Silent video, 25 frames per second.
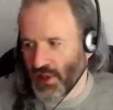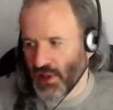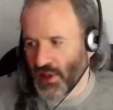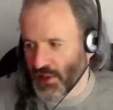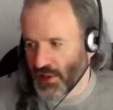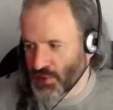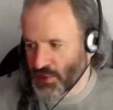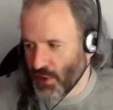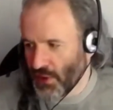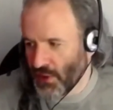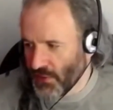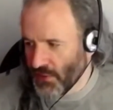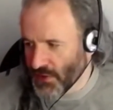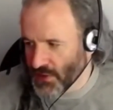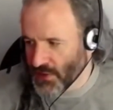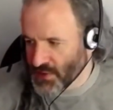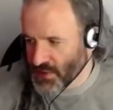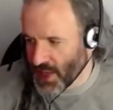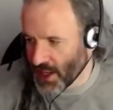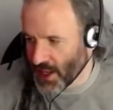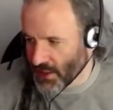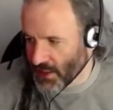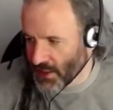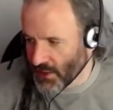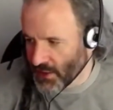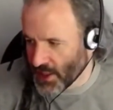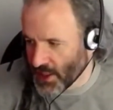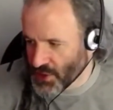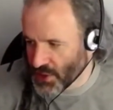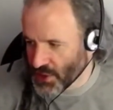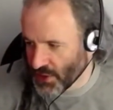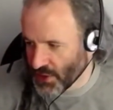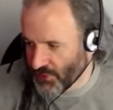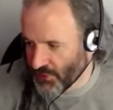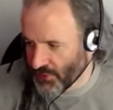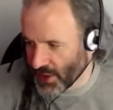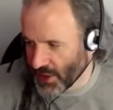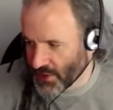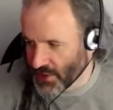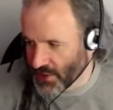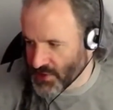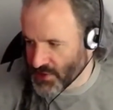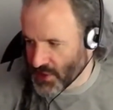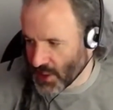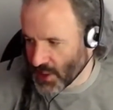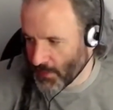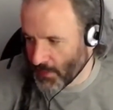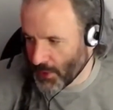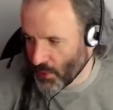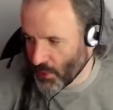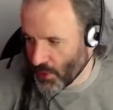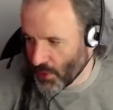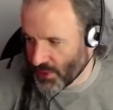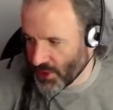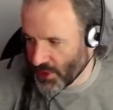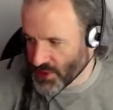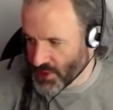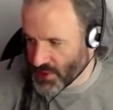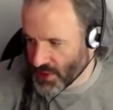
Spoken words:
So I think the psychological effect is going to be with us